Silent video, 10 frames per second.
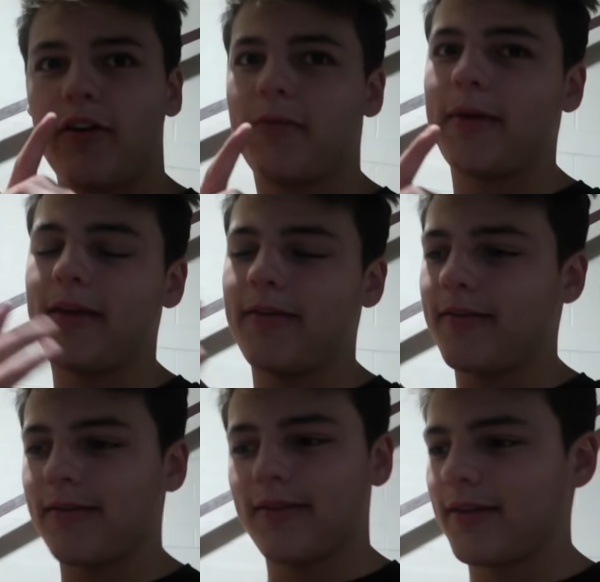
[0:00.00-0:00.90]
Chris, man,
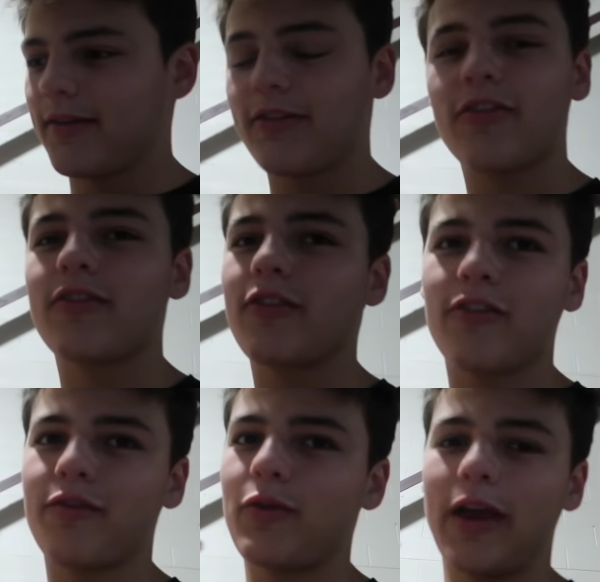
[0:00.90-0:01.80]
just,
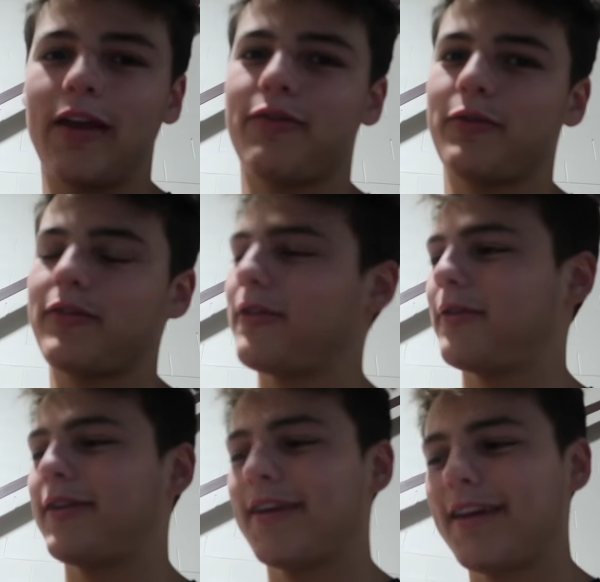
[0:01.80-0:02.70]
just a few handfuls, dude.